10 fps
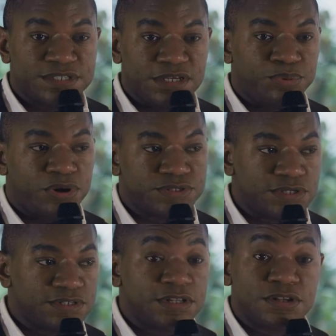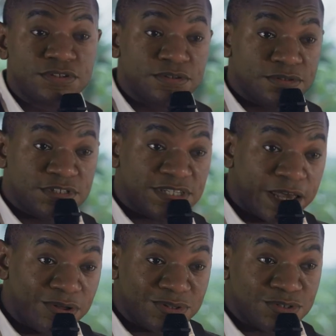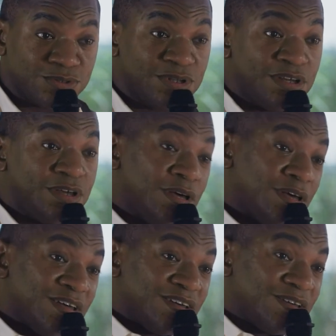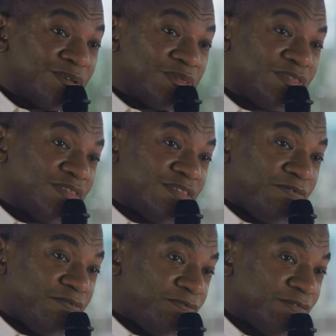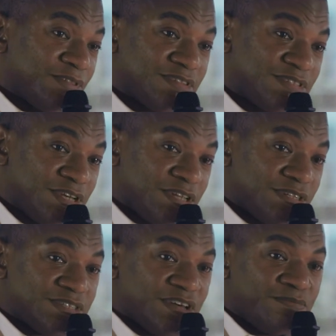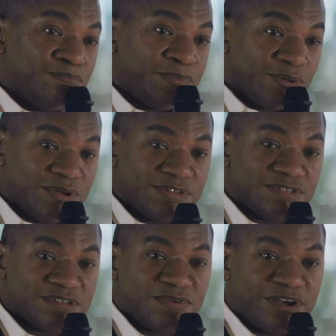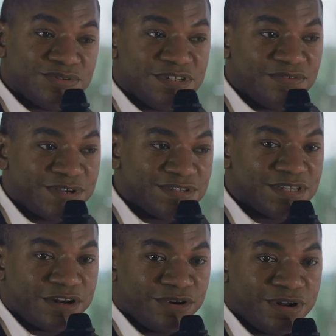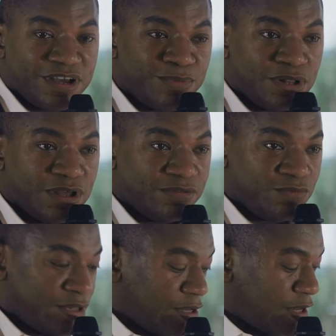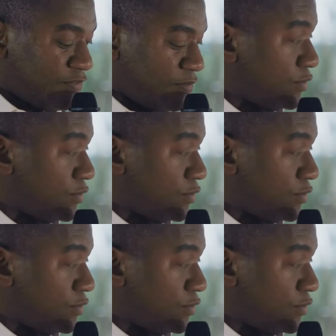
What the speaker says: process, and it doesn't scale to the tens of billions of IoT devices that are going to come online within the next few